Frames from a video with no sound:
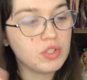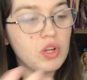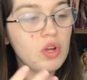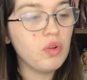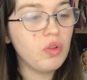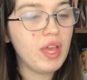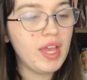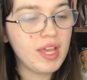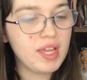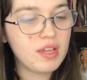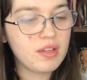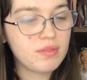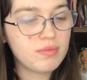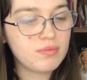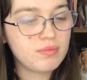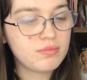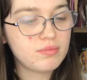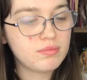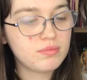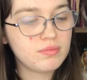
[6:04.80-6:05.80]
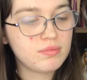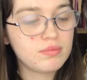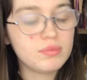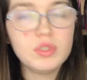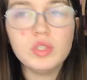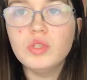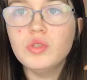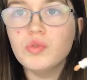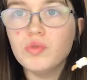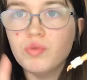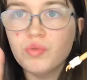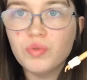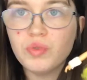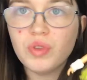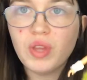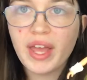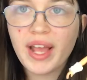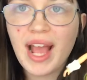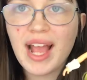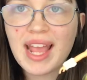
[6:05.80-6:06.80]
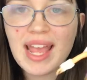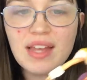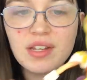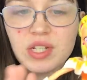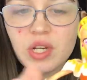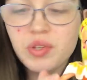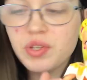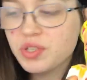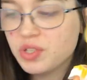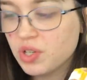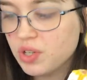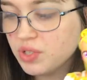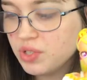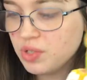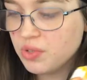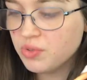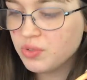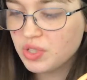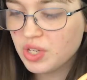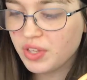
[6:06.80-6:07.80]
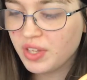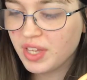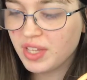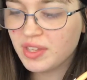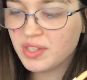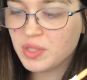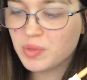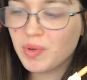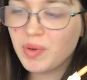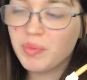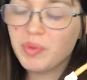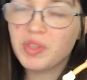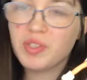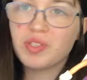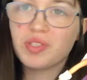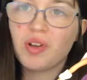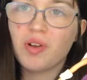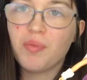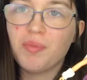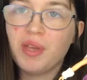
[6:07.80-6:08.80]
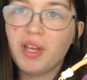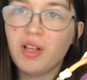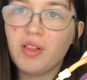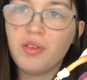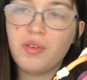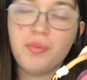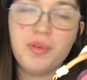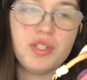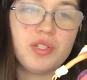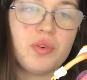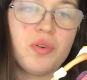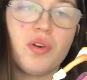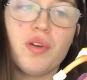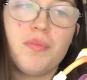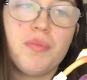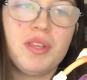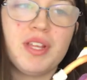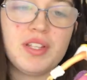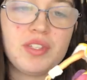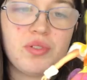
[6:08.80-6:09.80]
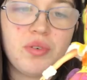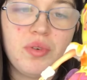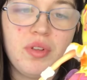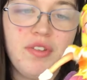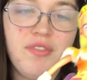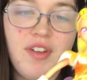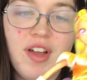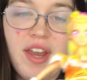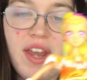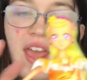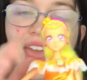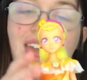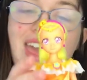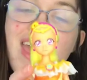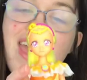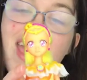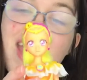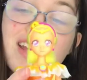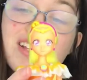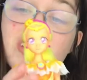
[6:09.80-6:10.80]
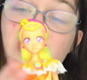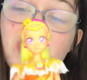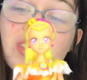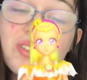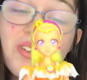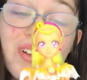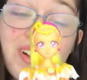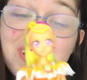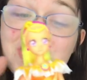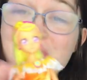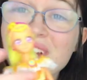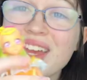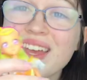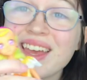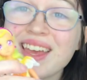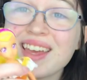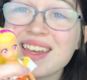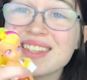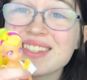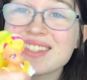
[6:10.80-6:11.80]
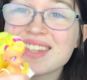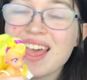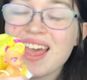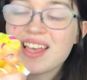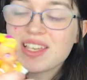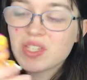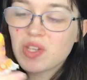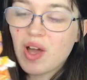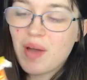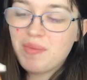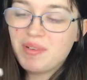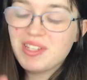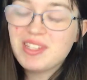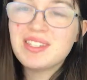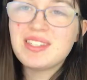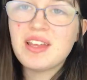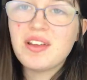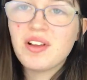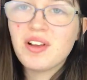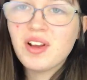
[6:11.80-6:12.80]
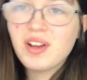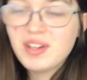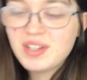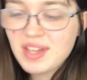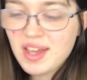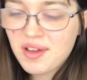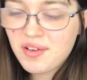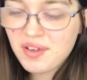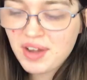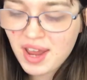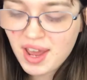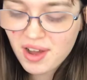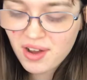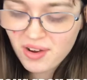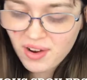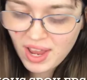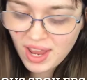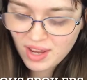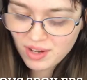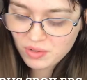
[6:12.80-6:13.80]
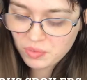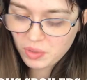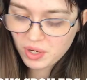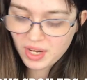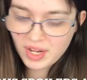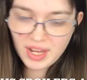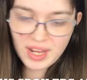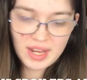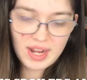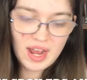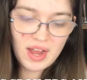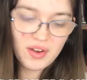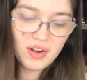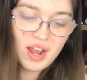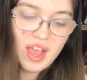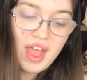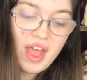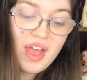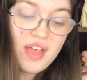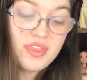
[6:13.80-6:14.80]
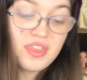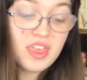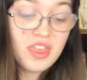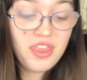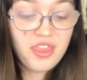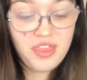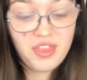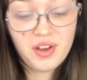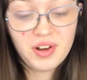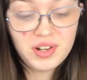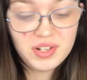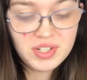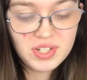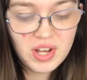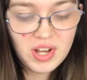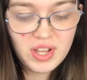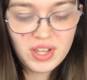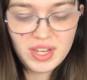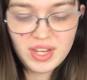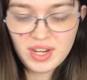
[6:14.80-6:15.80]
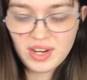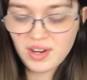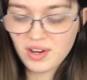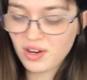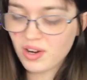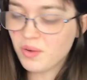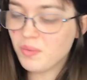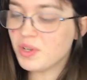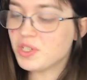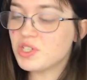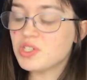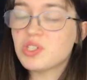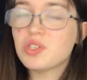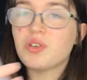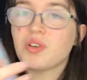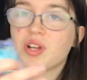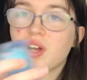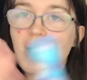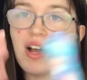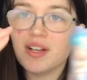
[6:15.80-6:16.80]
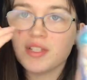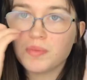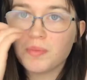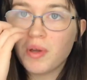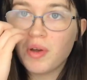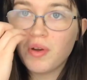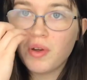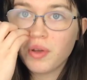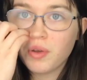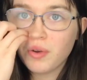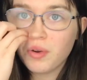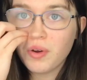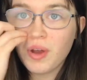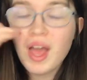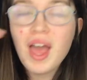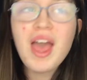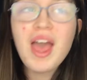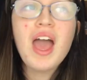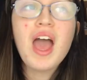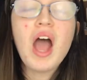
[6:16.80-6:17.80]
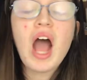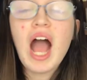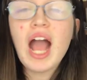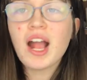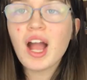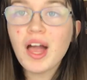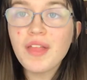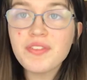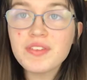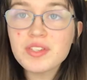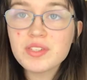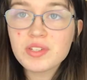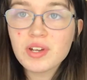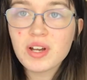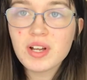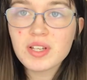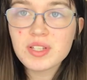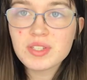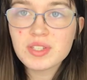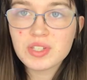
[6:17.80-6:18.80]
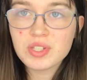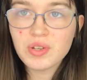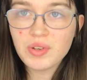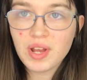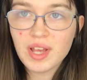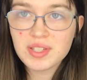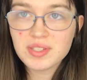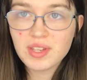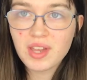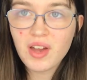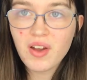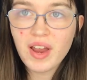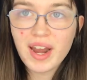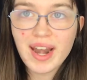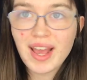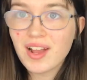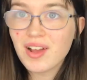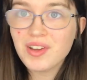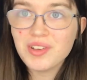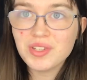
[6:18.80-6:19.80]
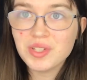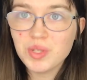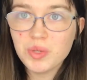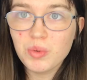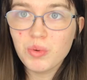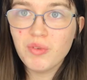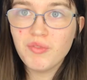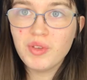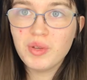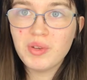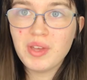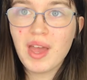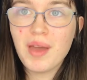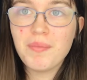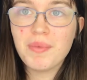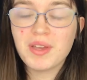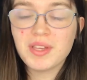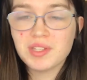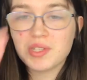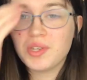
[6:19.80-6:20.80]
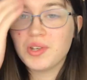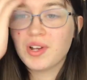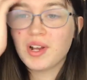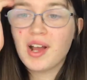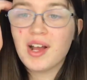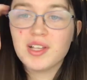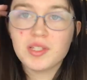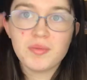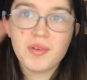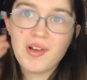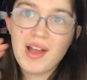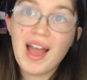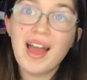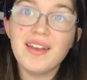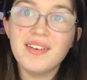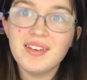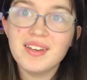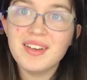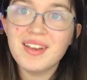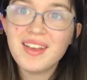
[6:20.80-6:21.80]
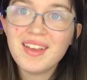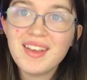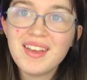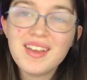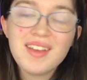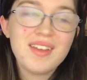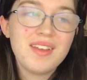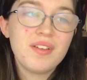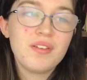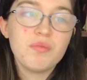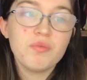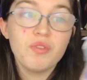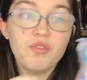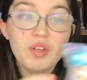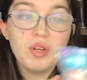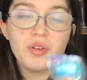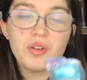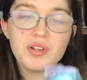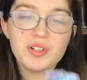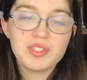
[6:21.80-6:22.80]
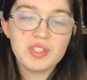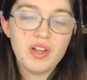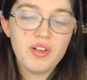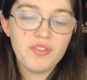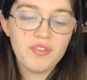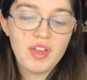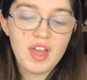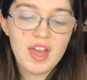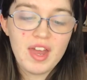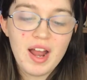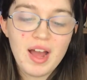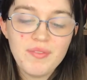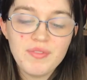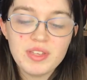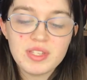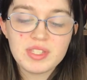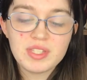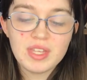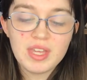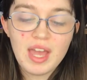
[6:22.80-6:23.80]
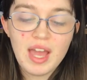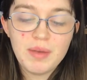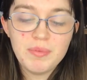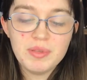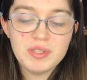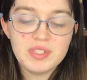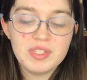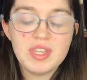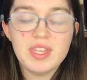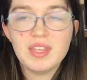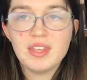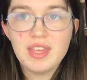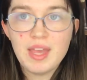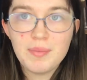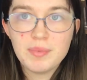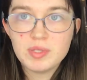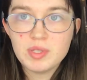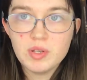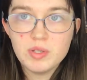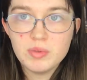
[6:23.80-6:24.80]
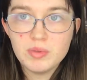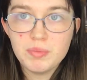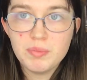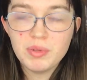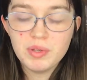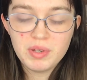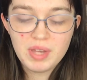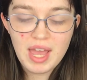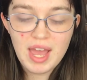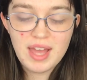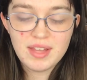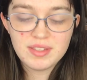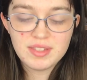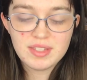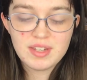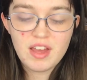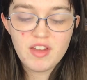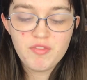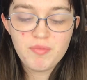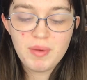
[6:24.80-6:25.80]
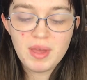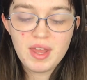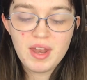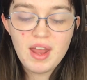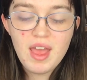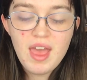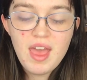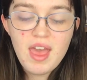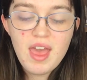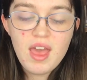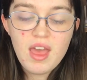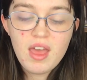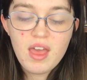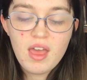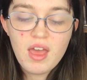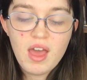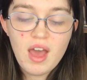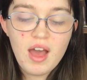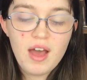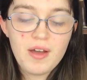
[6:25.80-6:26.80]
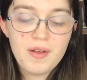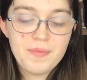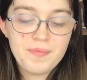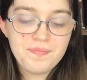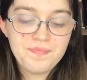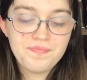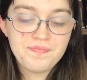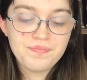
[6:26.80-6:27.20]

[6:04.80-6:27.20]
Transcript: no like, you, like I can't tell this doll's used, unlike this one with the skirt being a little bit torn, but that's totally fine and she's gorgeous. So I'm gonna sit her down now and we're gonna get out the third doll in here, which is Cure Cosmo, who I got these dolls two days ago and I couldn't do the review yet because Cure Cosmo hadn't revealed herself yet. Obviously I'd been seeing the episodes with Blue Cat and stuff, but um,